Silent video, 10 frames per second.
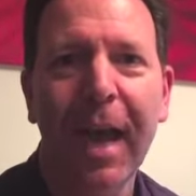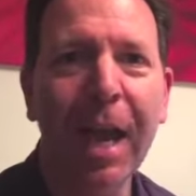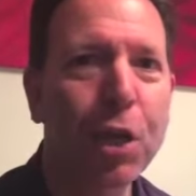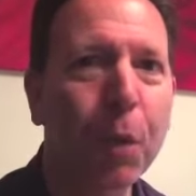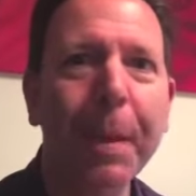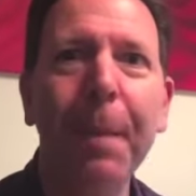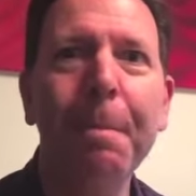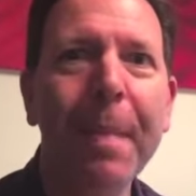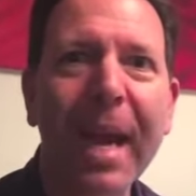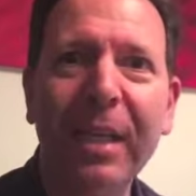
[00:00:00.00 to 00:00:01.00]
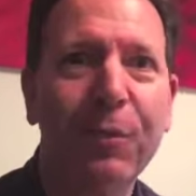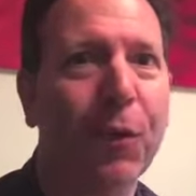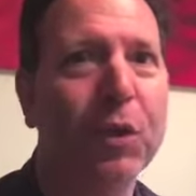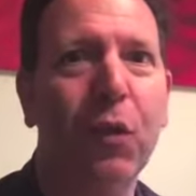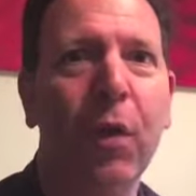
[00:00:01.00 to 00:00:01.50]
And you'll be amazed,
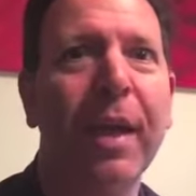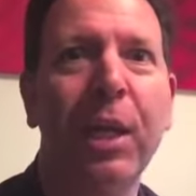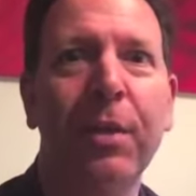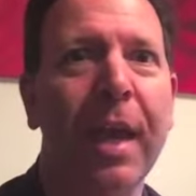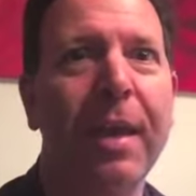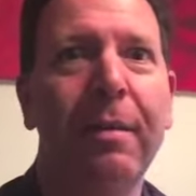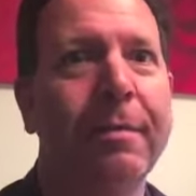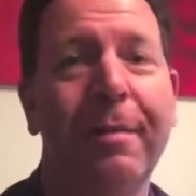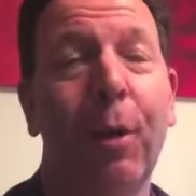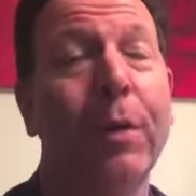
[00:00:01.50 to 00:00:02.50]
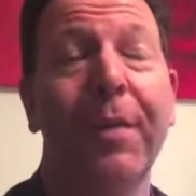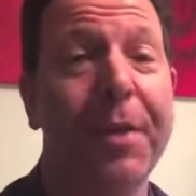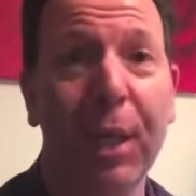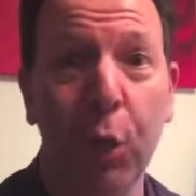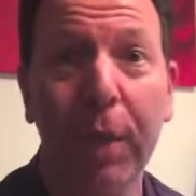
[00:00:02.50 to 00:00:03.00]
first of all, that they, they don't even
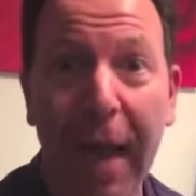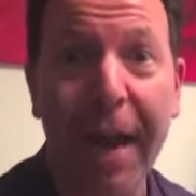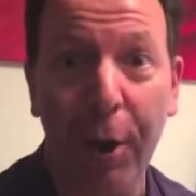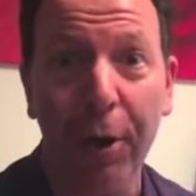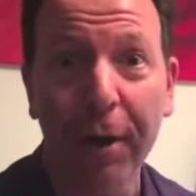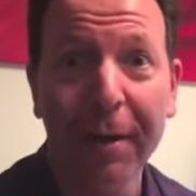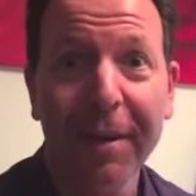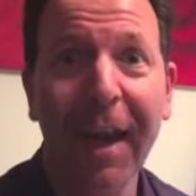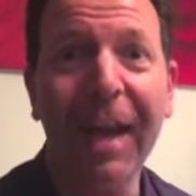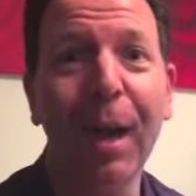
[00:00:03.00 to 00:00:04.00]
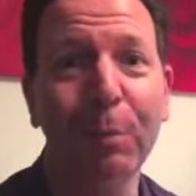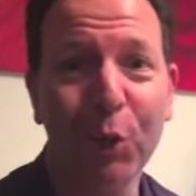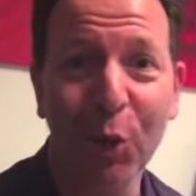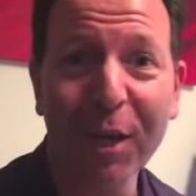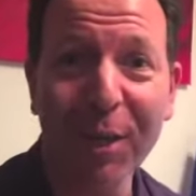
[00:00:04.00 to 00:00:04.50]
think you care. And I'm
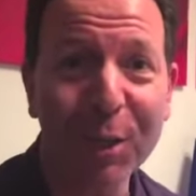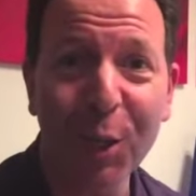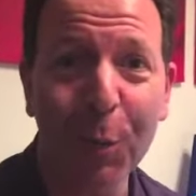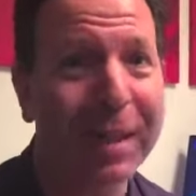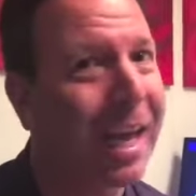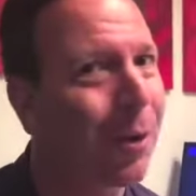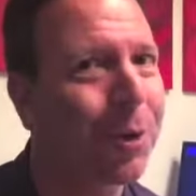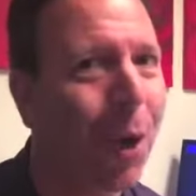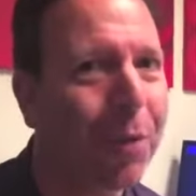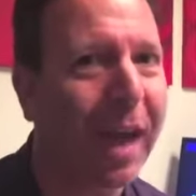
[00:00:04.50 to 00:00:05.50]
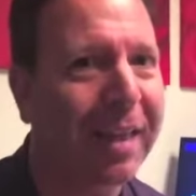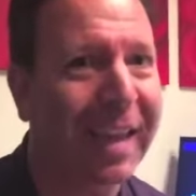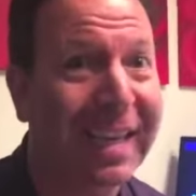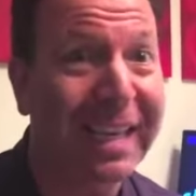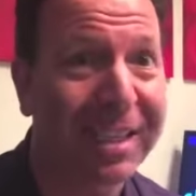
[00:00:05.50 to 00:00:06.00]
sure you do, but they don't know that.
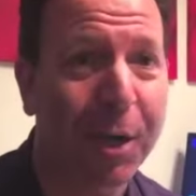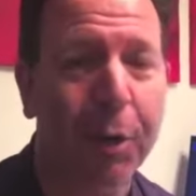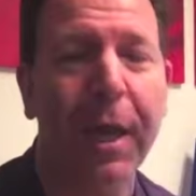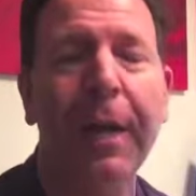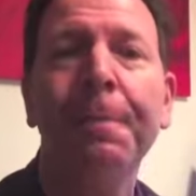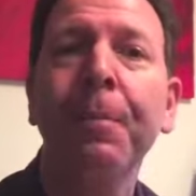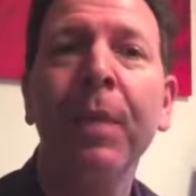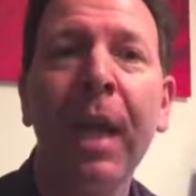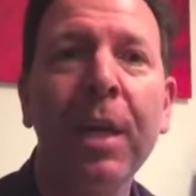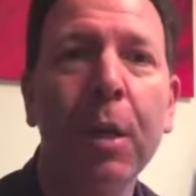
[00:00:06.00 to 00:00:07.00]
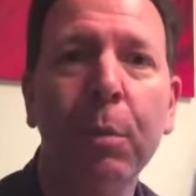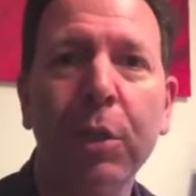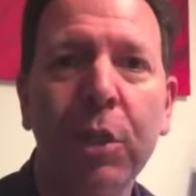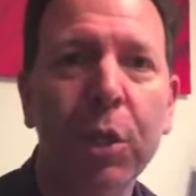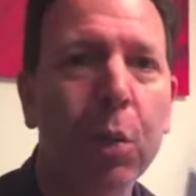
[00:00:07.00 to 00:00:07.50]
They need to know that. And
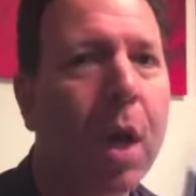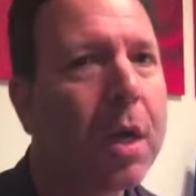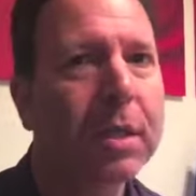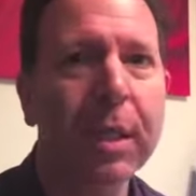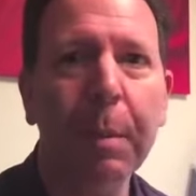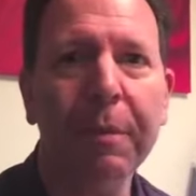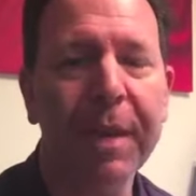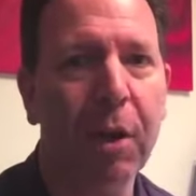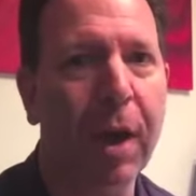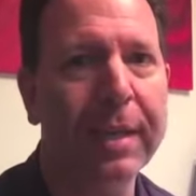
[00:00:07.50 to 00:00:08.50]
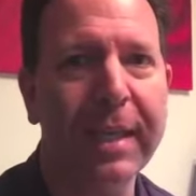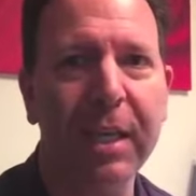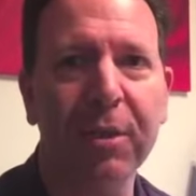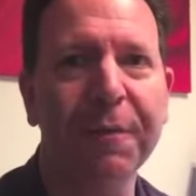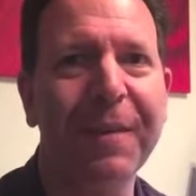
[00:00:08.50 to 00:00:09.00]
number two, some of their
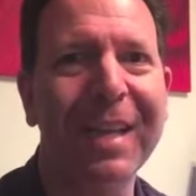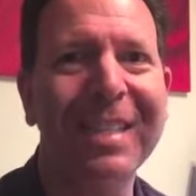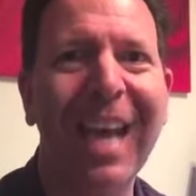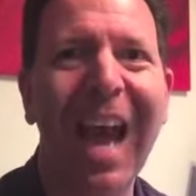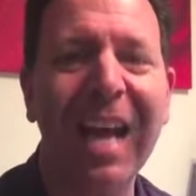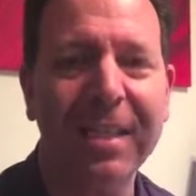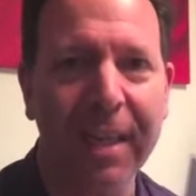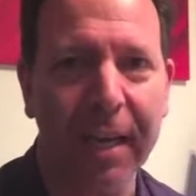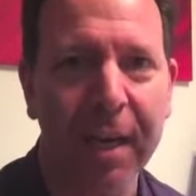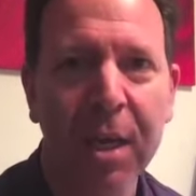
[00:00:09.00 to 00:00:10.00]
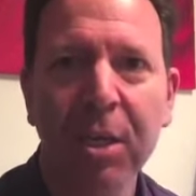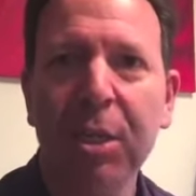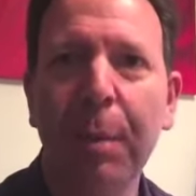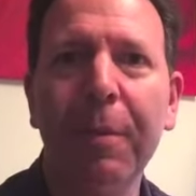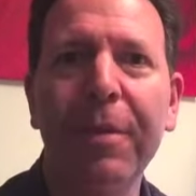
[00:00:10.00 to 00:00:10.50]
ideas are fantastic.
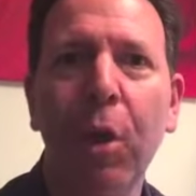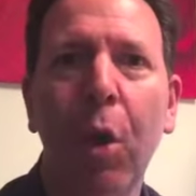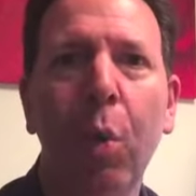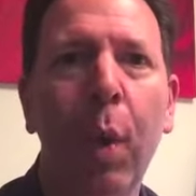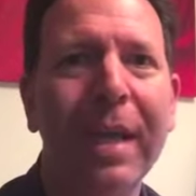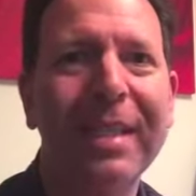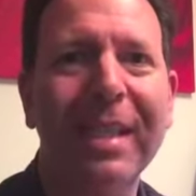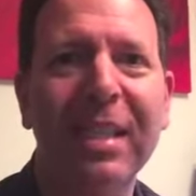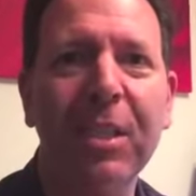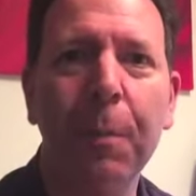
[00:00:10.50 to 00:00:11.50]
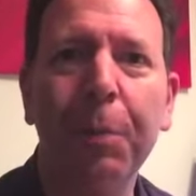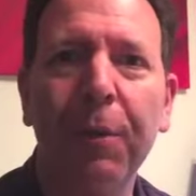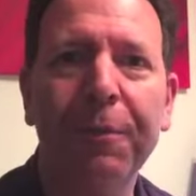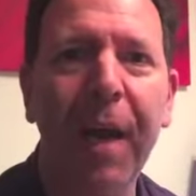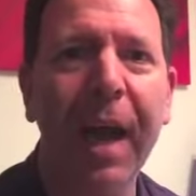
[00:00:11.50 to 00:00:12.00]
Some of there are ways to
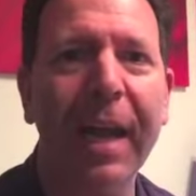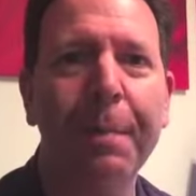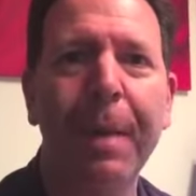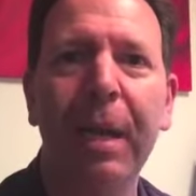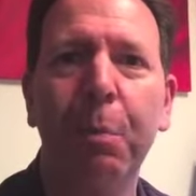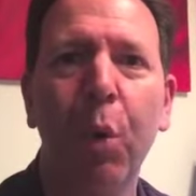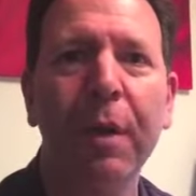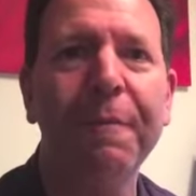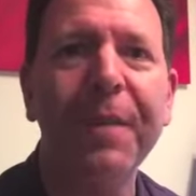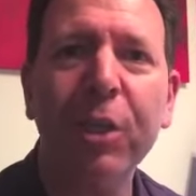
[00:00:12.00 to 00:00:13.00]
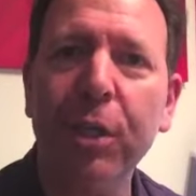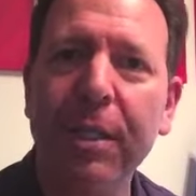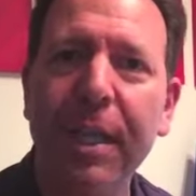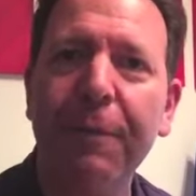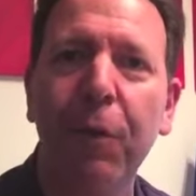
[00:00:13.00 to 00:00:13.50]
simplify and make more
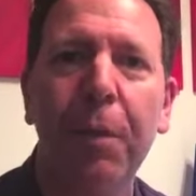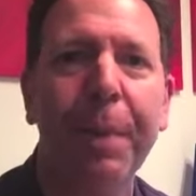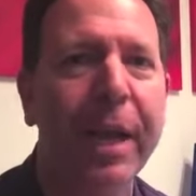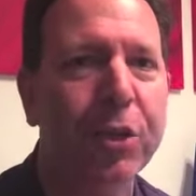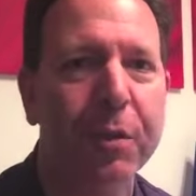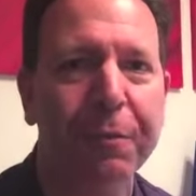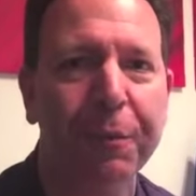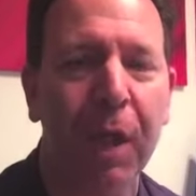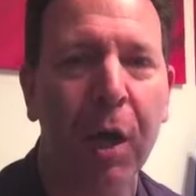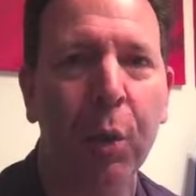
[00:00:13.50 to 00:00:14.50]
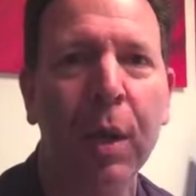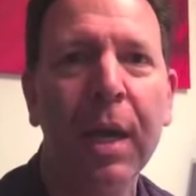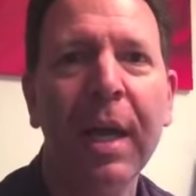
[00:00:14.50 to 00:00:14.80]
efficiency for the patient flow.